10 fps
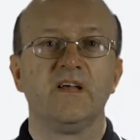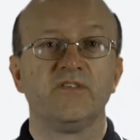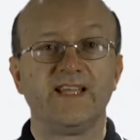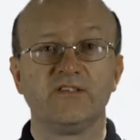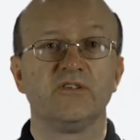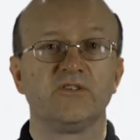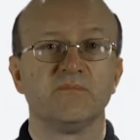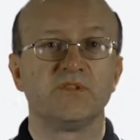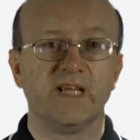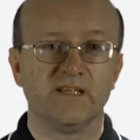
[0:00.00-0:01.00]
The integers
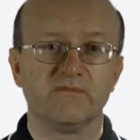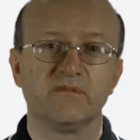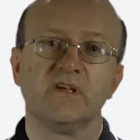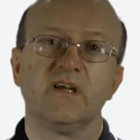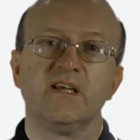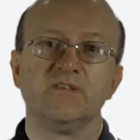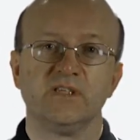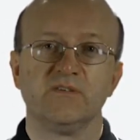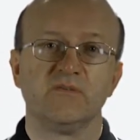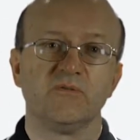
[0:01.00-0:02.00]
themselves,
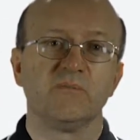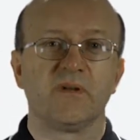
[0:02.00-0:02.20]
0,